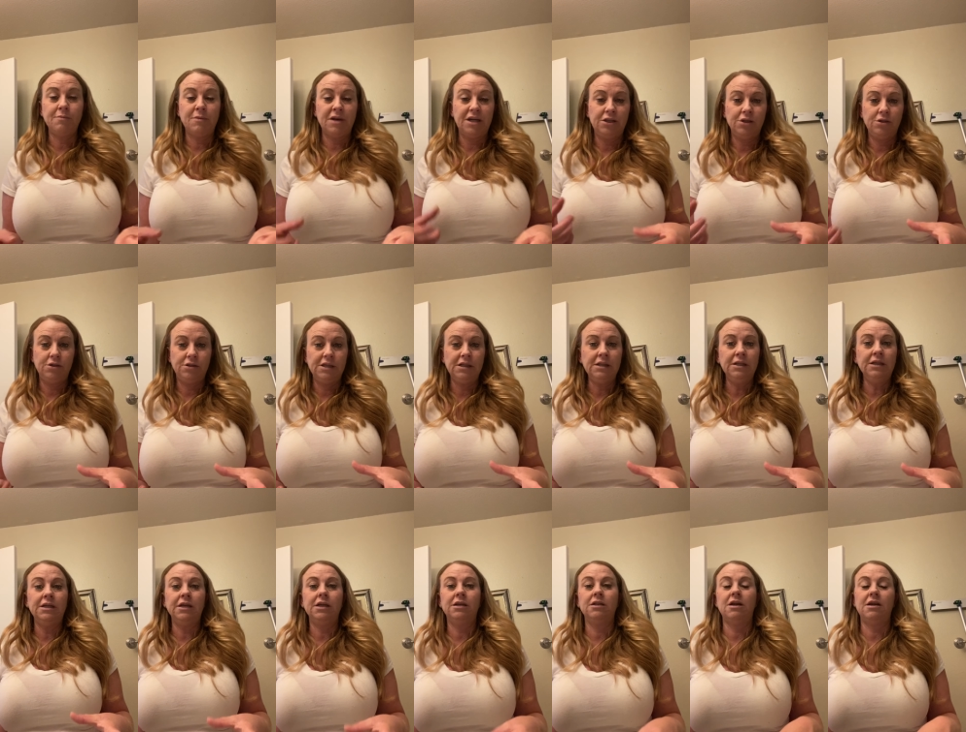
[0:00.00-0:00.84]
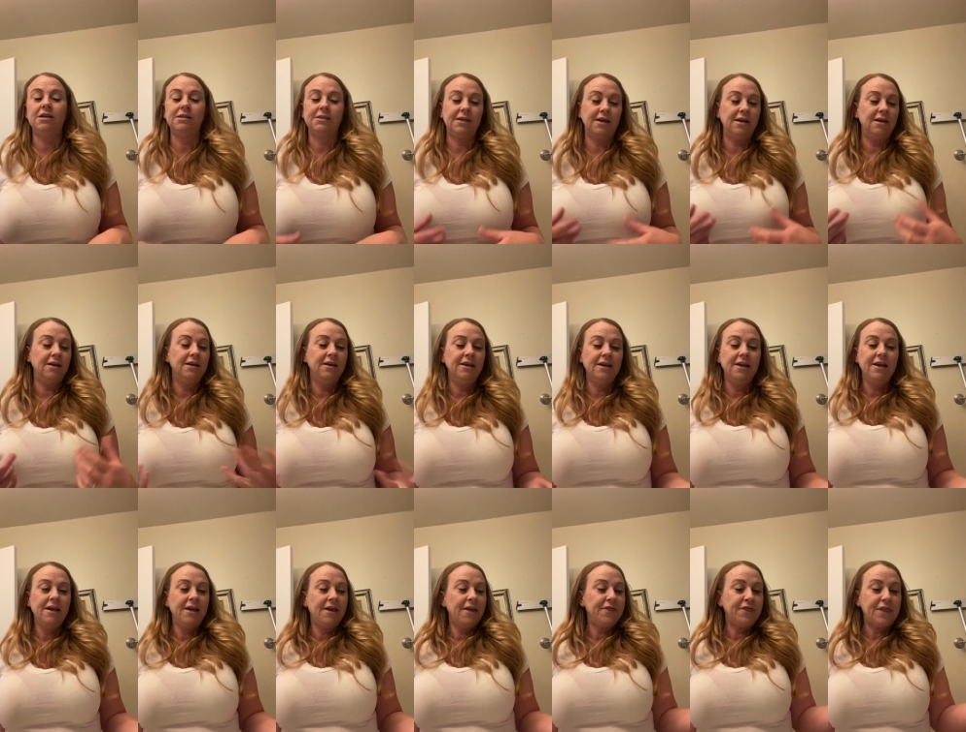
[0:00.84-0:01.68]
my utility closet,
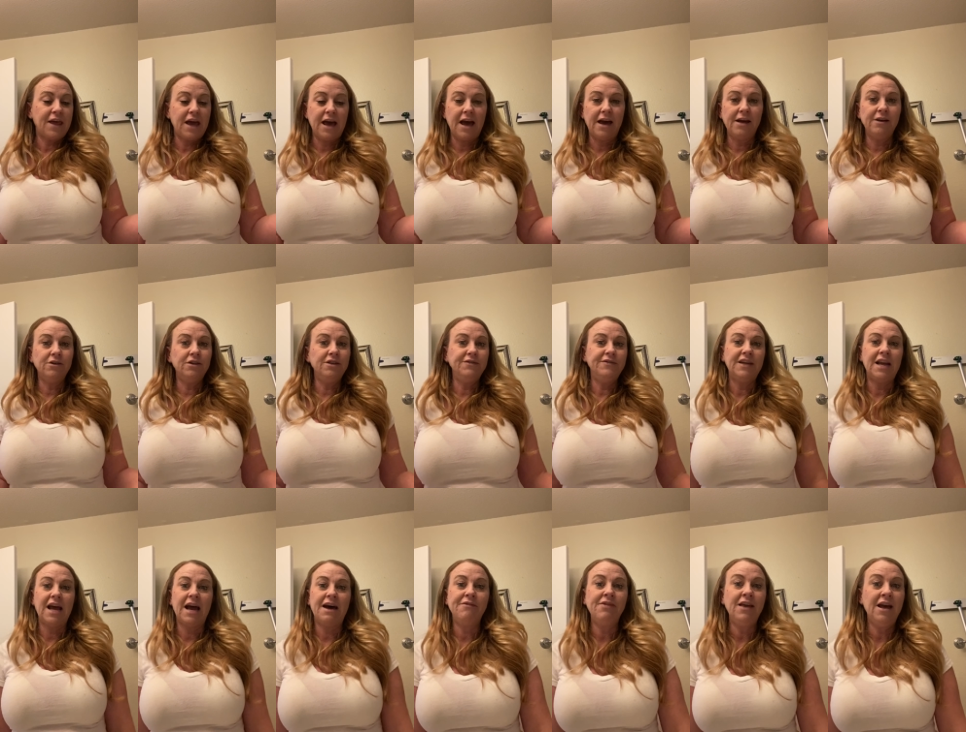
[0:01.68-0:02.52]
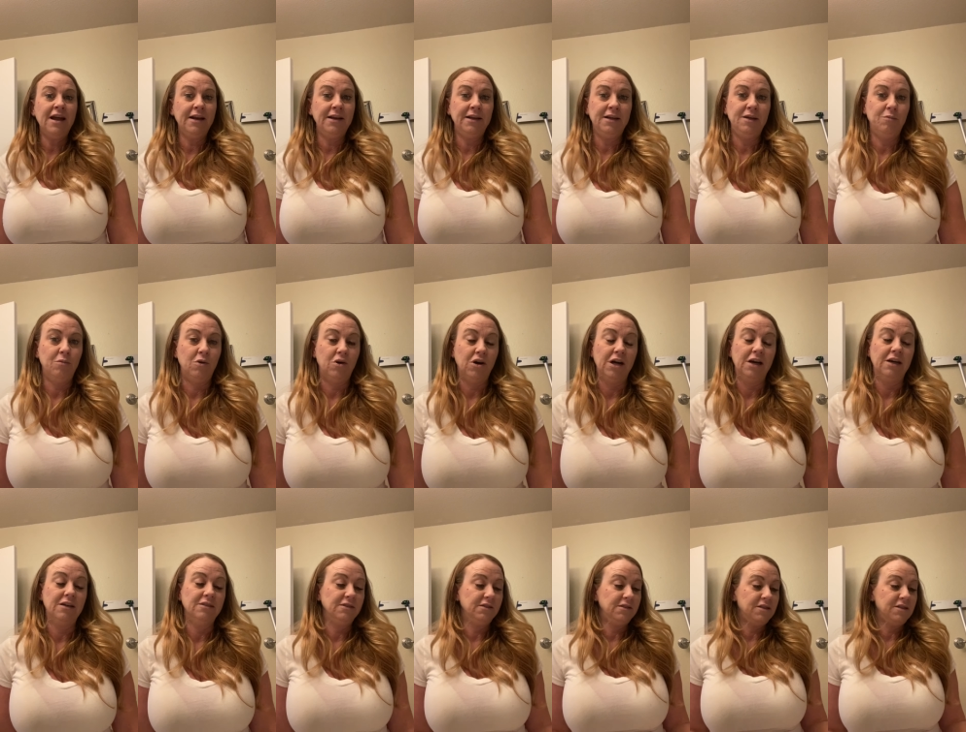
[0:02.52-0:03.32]
that I don't even have that anymore.